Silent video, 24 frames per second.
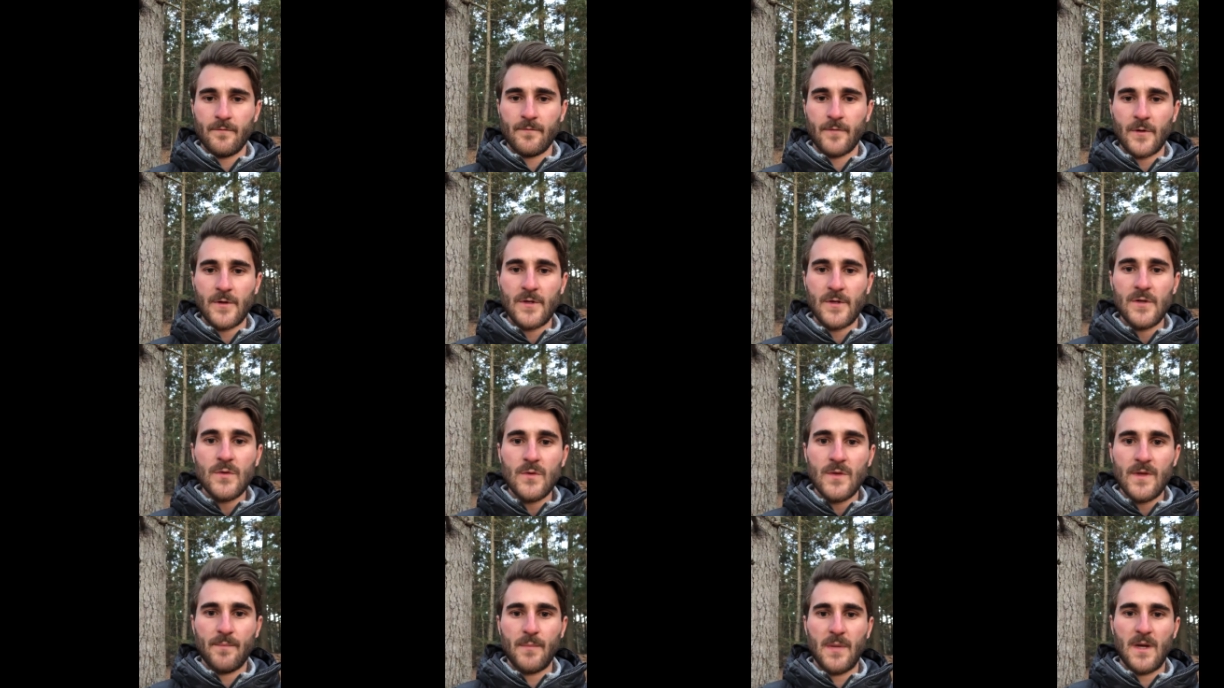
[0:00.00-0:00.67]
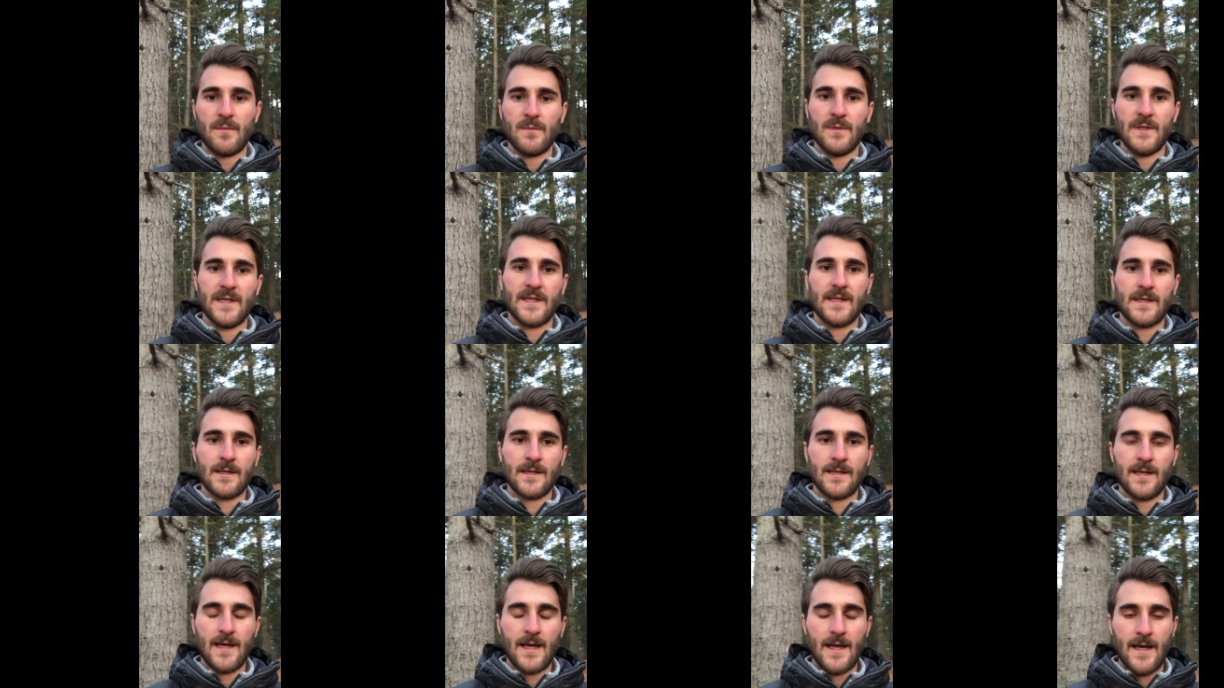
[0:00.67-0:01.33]
For you, the
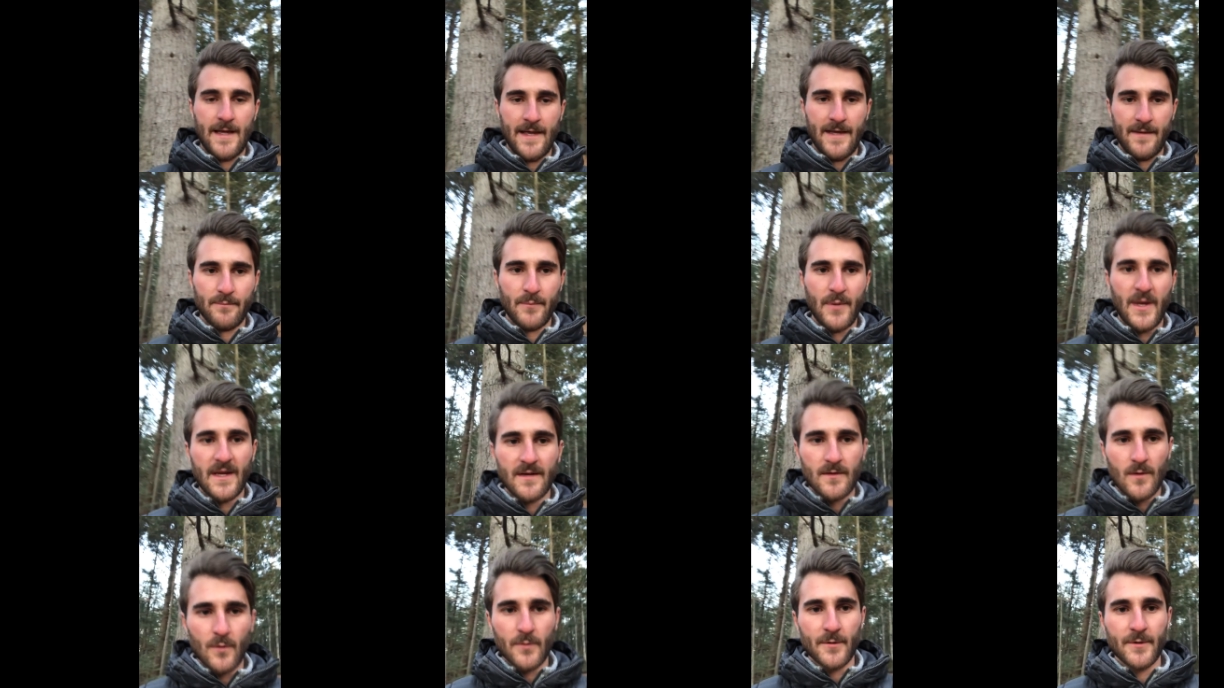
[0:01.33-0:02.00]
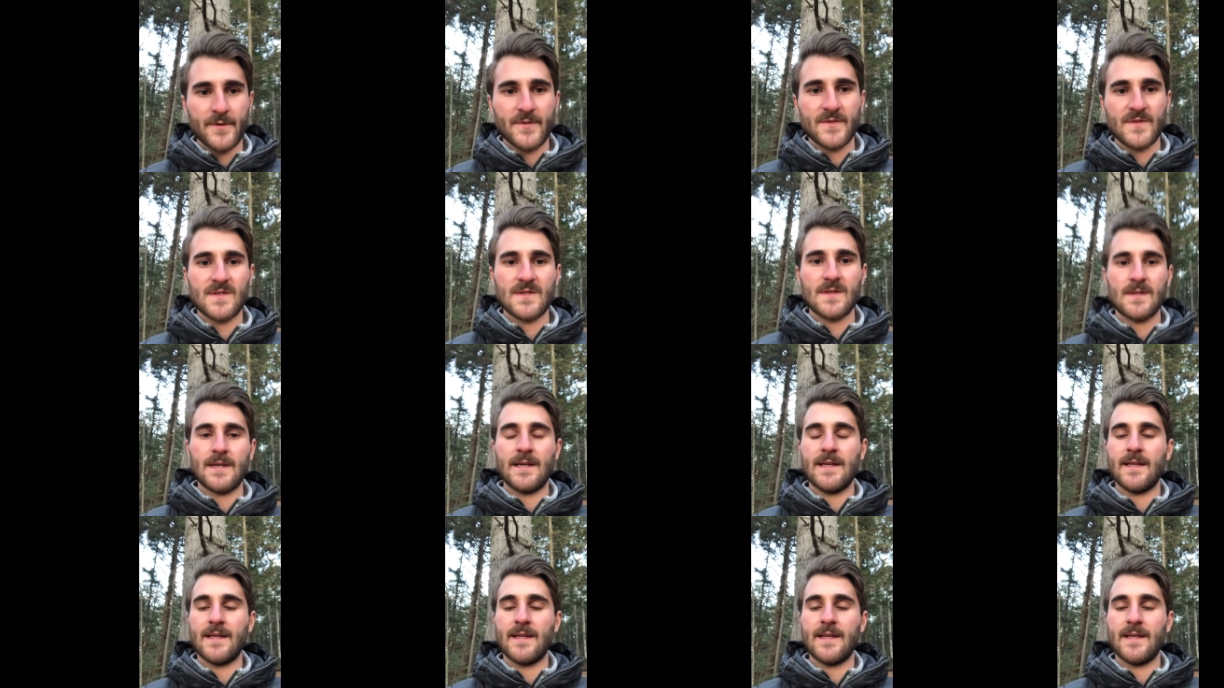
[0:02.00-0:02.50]
public and pet owners,